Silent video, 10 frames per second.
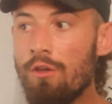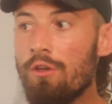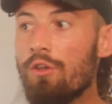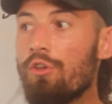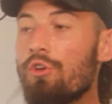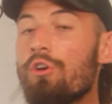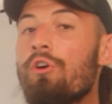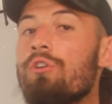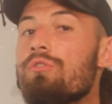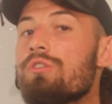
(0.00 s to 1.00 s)
You're
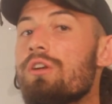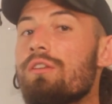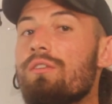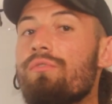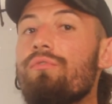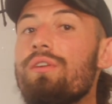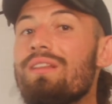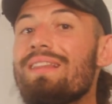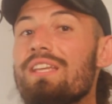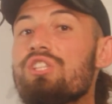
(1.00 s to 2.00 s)
going to start to feel
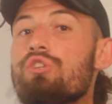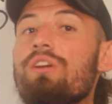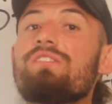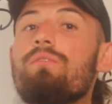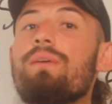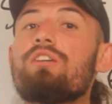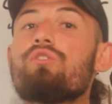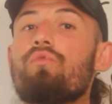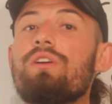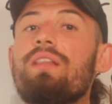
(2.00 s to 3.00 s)
less stressful because
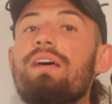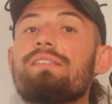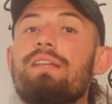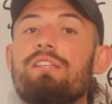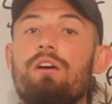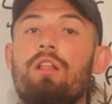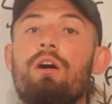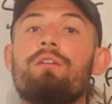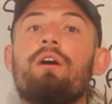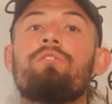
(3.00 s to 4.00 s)
you realize that it's all
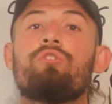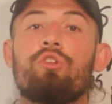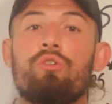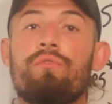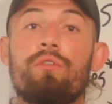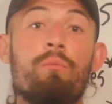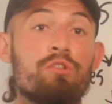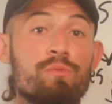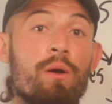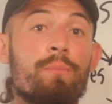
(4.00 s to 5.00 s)
onto you. For the
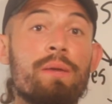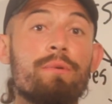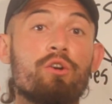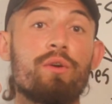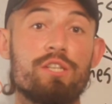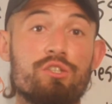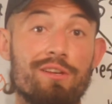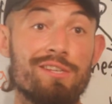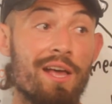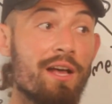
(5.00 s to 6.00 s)
most part, people create
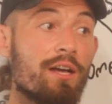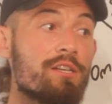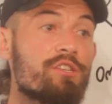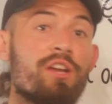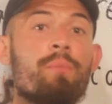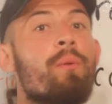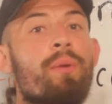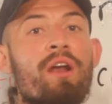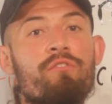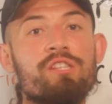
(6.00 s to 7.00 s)
stress because they're not
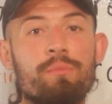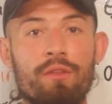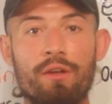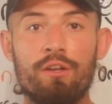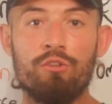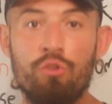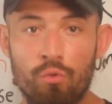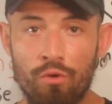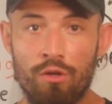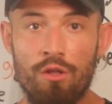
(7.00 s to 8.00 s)
prepared for something they're going to
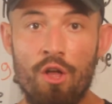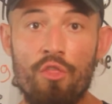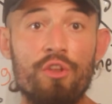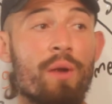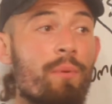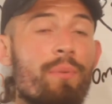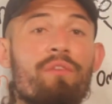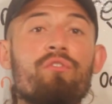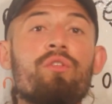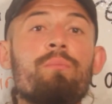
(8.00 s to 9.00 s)
do. They're not
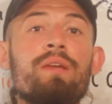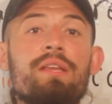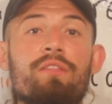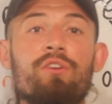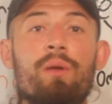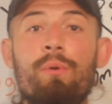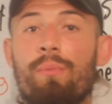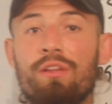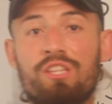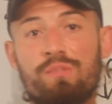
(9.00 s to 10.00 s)
prepared for the meeting. They're not
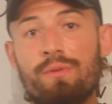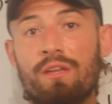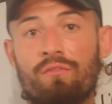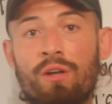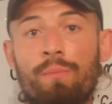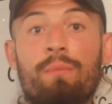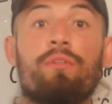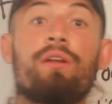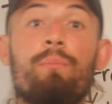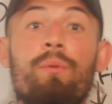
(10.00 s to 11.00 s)
prepared to speak in front of people.
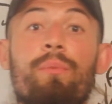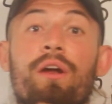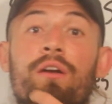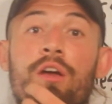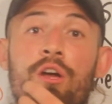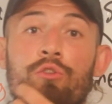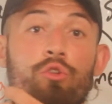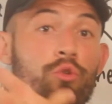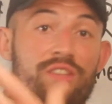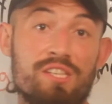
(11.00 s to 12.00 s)
They're not prepared to
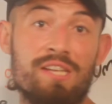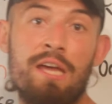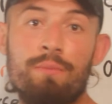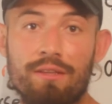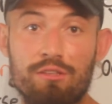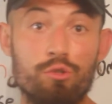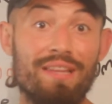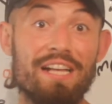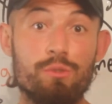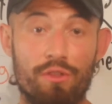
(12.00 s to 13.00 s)
do the assignment. So
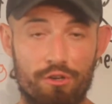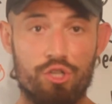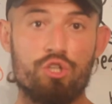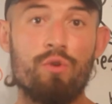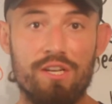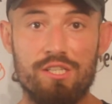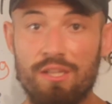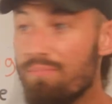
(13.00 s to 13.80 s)
that's why they're stressed.